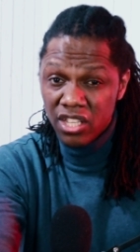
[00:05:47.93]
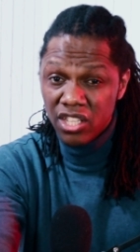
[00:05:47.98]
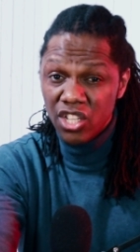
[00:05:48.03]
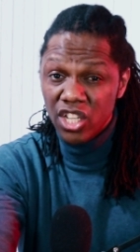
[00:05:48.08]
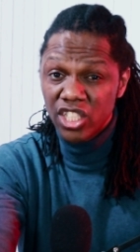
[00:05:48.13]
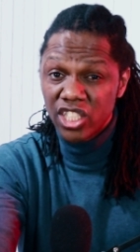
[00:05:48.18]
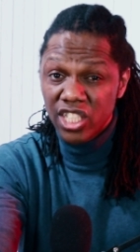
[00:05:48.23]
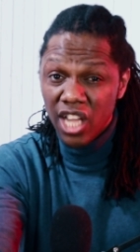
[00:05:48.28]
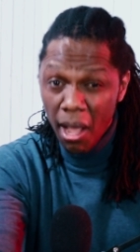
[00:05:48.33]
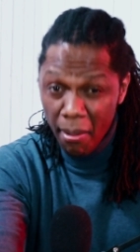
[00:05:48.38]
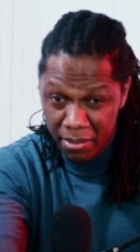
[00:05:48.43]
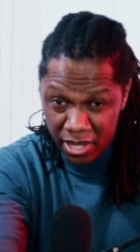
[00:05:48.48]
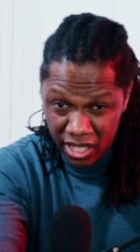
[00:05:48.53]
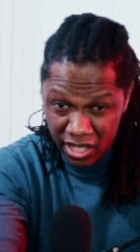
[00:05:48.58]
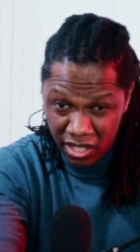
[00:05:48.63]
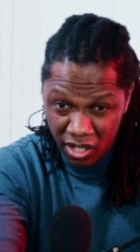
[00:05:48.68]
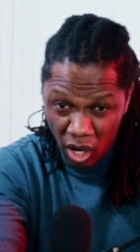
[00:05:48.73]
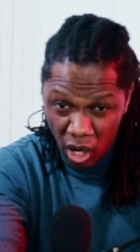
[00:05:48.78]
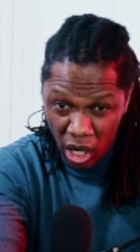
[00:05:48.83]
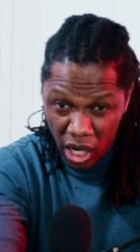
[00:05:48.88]
your
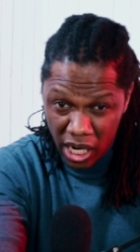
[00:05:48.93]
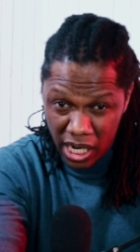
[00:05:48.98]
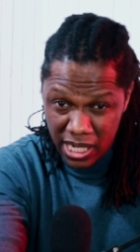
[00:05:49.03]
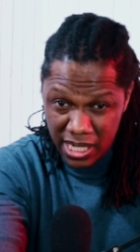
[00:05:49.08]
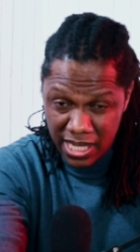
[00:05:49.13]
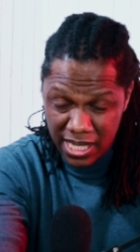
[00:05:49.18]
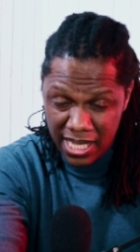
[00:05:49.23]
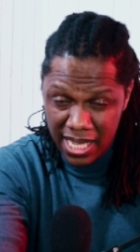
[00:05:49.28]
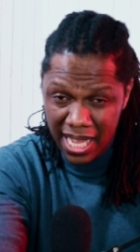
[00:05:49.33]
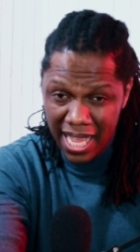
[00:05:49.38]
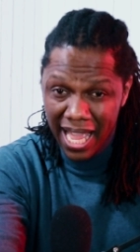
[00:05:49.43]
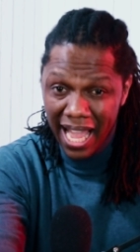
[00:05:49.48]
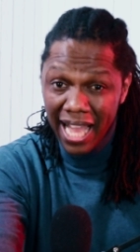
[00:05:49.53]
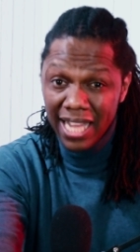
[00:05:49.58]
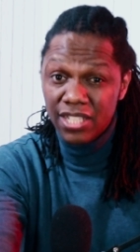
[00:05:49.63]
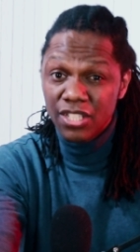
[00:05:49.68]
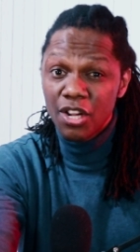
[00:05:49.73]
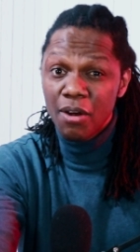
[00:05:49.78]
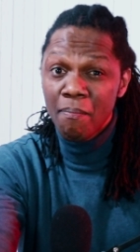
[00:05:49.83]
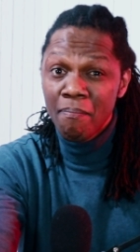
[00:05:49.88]
dominant chords,
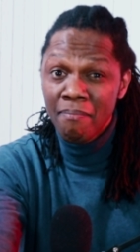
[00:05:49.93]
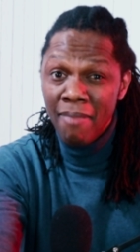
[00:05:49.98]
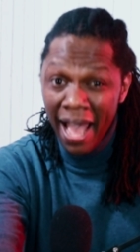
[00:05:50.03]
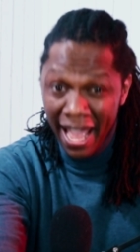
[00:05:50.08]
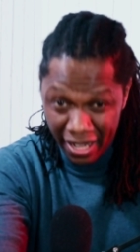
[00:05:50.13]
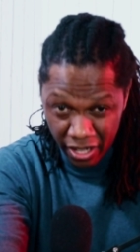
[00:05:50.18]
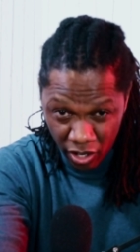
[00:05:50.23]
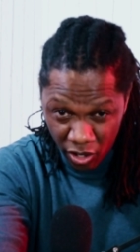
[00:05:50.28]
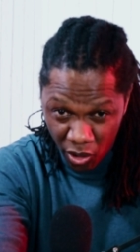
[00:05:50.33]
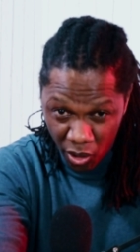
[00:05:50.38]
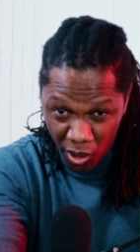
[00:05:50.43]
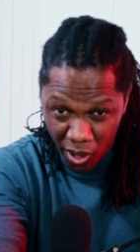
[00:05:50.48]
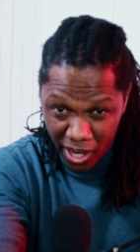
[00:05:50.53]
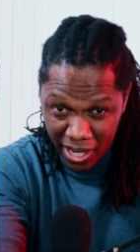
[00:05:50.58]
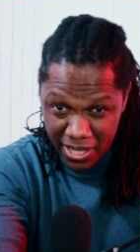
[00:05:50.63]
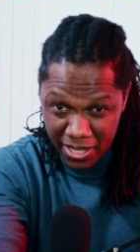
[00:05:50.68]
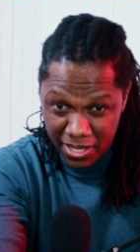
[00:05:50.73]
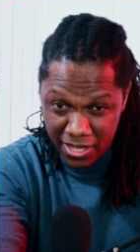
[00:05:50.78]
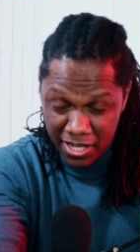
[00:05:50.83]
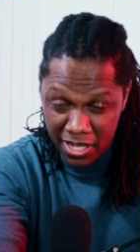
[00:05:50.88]
and your minor
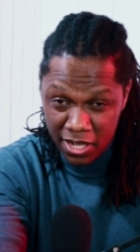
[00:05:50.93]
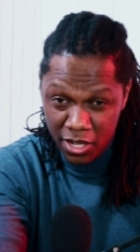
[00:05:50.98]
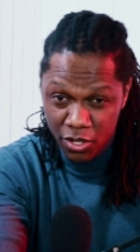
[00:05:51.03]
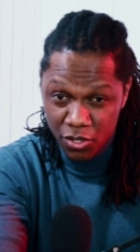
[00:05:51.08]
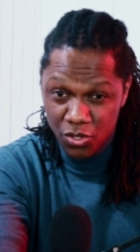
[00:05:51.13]
chords.